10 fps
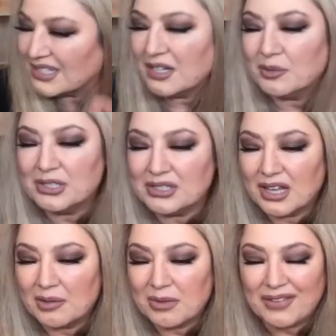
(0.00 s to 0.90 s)
It was
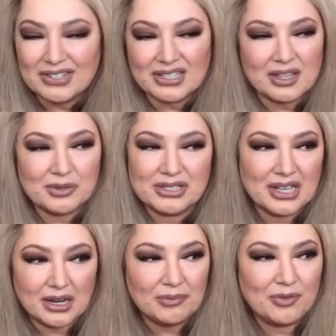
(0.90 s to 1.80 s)
obviously they were set
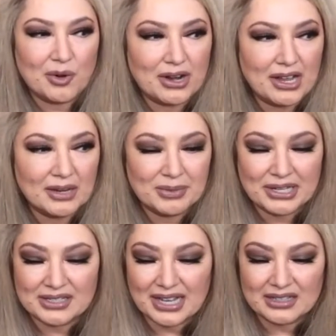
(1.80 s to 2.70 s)
up for it because
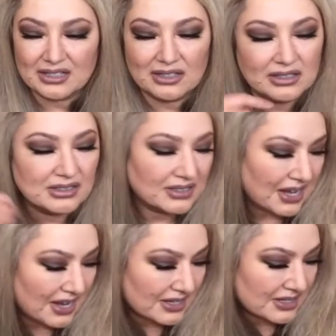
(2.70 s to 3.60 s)
they had little signs,